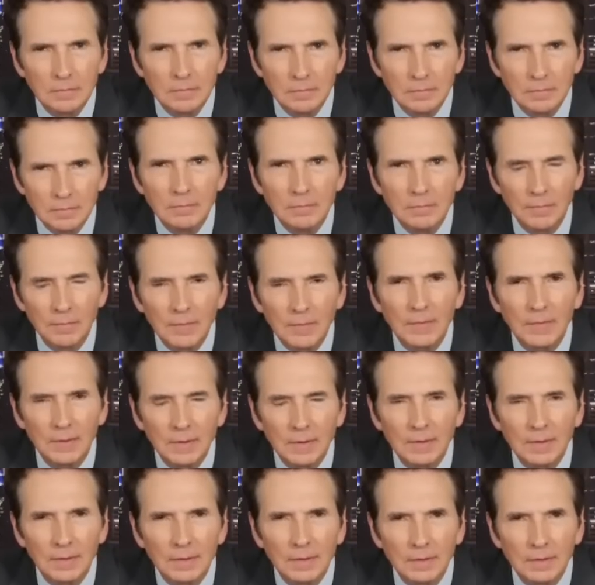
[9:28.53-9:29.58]

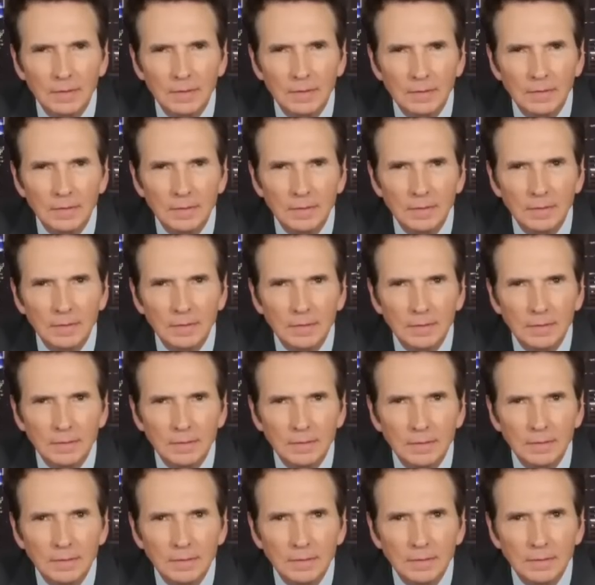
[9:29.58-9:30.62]

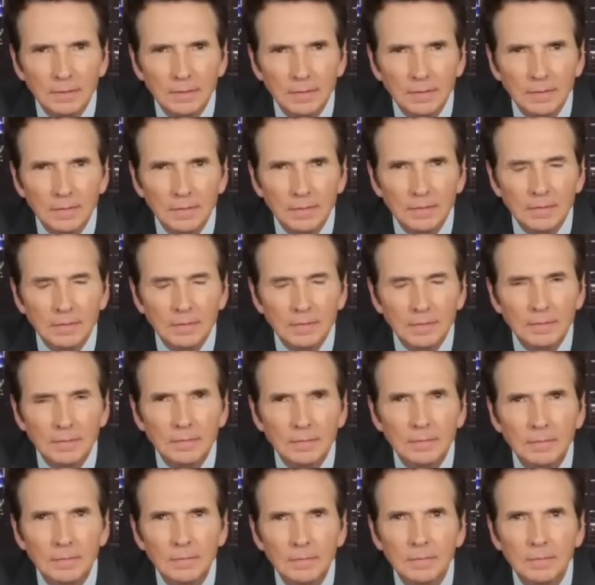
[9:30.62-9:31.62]
The person shown says nothing.